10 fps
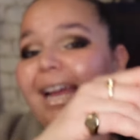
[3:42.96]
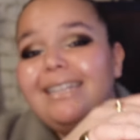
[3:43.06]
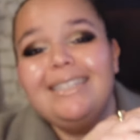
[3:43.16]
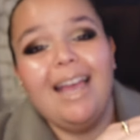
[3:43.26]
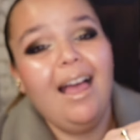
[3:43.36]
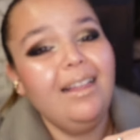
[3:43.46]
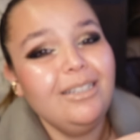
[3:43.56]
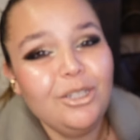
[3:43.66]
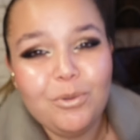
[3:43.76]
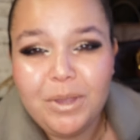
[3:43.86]
I tell
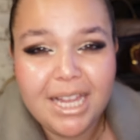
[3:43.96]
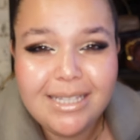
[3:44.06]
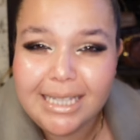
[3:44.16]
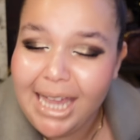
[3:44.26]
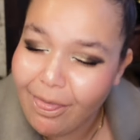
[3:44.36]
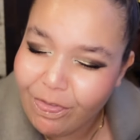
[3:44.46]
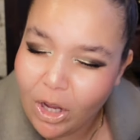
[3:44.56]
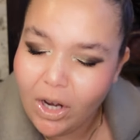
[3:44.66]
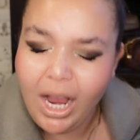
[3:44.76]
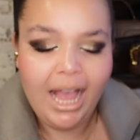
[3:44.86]
you this leather,
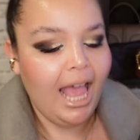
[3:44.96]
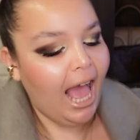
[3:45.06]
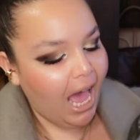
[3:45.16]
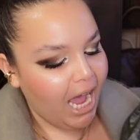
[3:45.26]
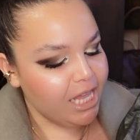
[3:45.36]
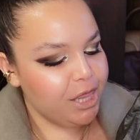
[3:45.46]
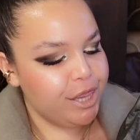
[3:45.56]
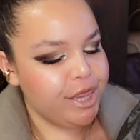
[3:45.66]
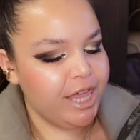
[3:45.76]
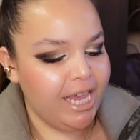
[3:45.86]
I
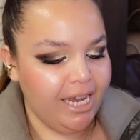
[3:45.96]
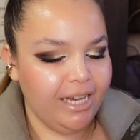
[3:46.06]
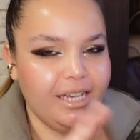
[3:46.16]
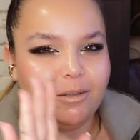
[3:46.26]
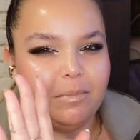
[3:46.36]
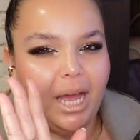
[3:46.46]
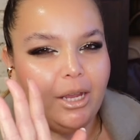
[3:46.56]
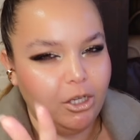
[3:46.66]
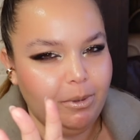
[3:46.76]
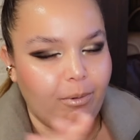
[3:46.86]
think, I
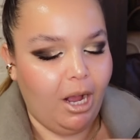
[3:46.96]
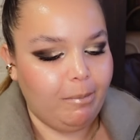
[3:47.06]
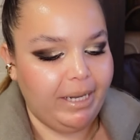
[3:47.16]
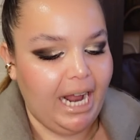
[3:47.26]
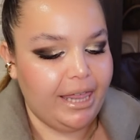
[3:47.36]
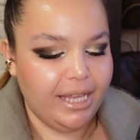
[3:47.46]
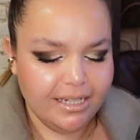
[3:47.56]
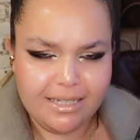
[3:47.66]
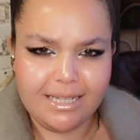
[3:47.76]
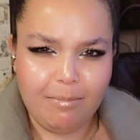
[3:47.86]
could be wrong, but I think
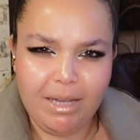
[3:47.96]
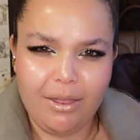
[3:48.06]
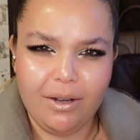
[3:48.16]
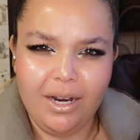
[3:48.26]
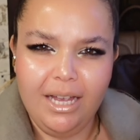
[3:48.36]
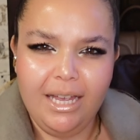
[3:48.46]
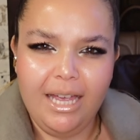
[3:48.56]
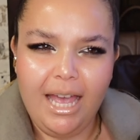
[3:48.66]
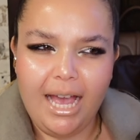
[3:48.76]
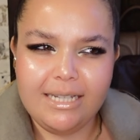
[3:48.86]
it's the same leather
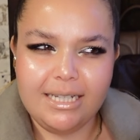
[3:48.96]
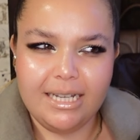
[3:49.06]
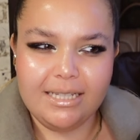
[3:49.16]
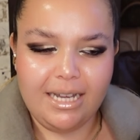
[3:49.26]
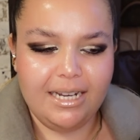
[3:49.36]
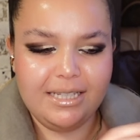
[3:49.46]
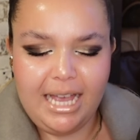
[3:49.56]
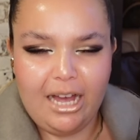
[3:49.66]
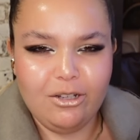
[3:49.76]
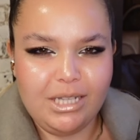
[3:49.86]
as the inside as
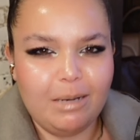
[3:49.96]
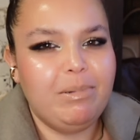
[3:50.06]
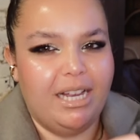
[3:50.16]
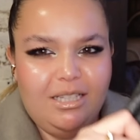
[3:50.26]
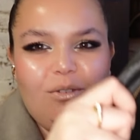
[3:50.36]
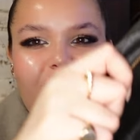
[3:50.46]
the outside. Yes, it